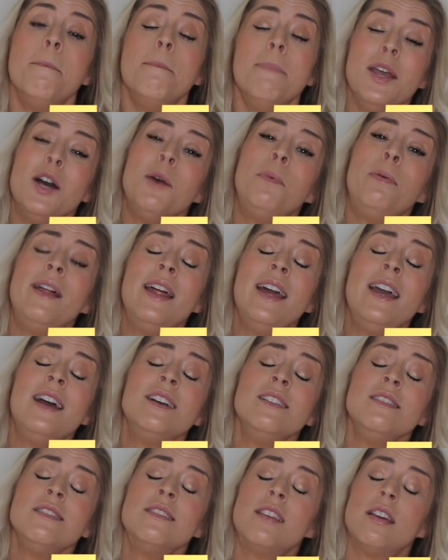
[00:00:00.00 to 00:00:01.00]
meal
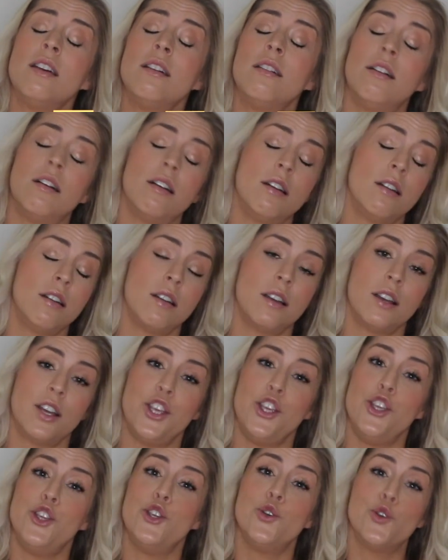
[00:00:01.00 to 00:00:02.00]
plans
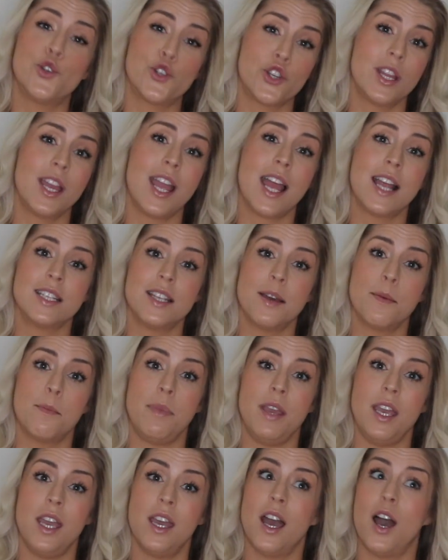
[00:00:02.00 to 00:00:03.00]
usually end up
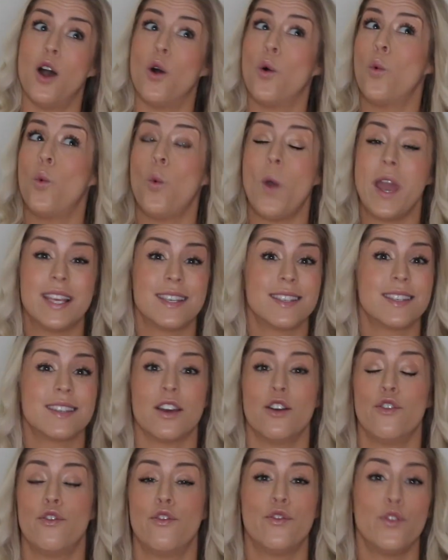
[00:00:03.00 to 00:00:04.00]
being a
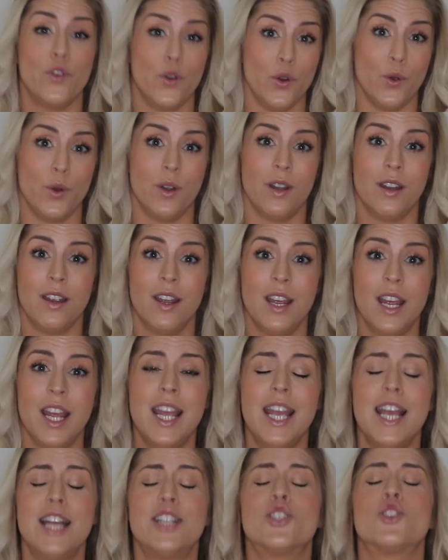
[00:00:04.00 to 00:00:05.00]
waste of food.
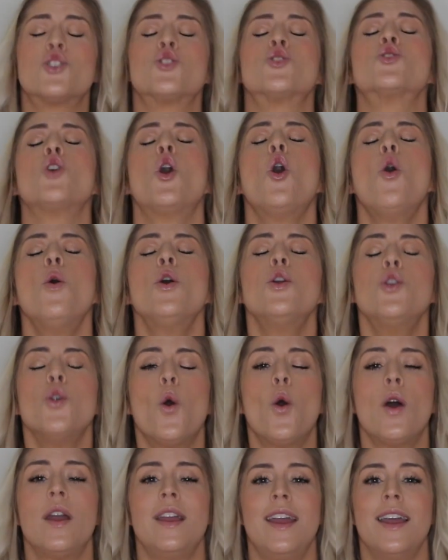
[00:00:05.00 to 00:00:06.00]
It's so
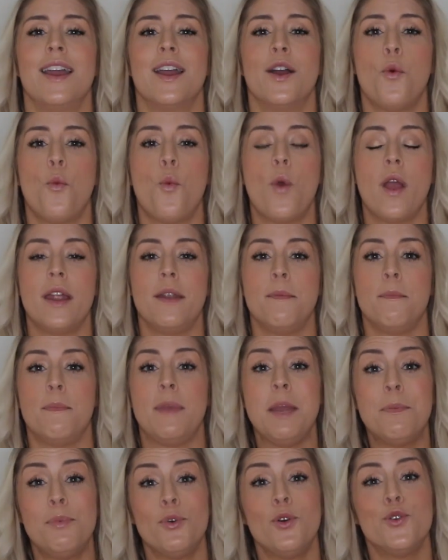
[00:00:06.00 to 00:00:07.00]
annoying when
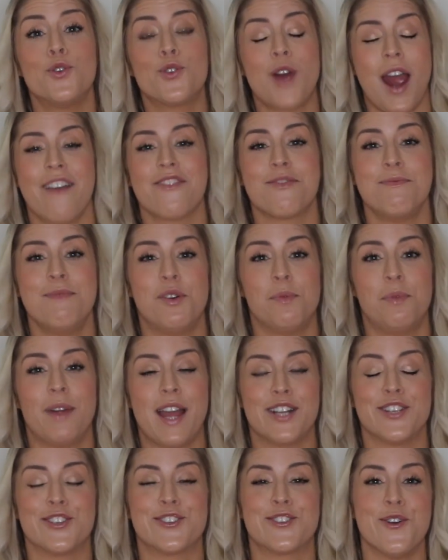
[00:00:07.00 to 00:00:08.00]
people who craft meal
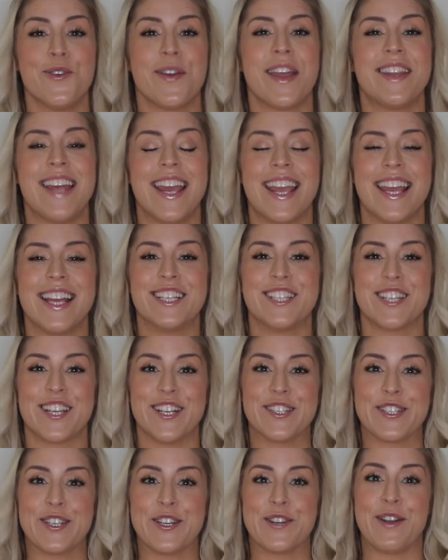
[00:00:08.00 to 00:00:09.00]
plans don't take into
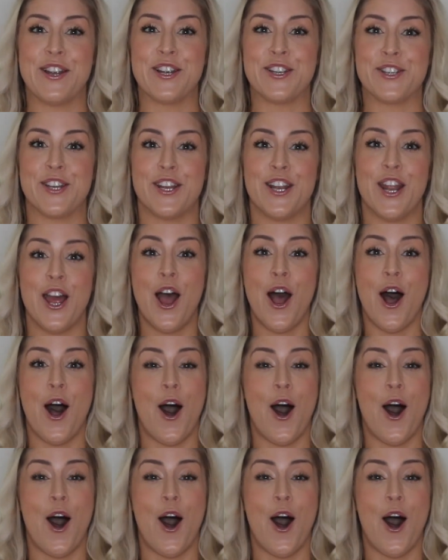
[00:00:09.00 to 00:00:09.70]
consideration